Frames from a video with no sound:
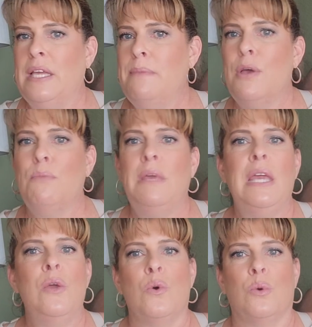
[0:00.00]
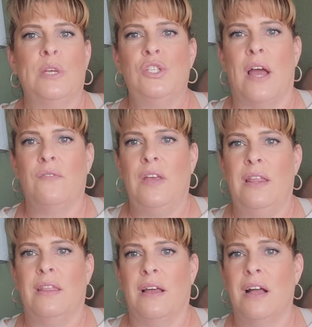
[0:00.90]
email me or reach out via
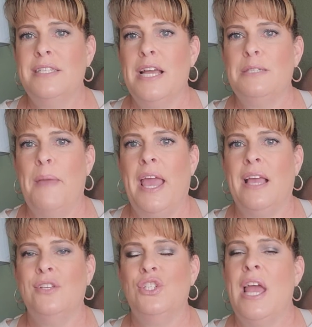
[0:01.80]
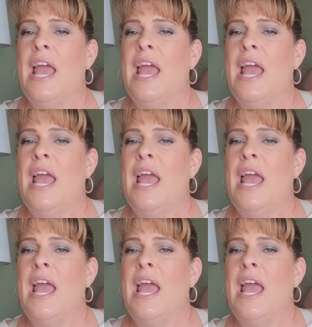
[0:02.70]
the contact page.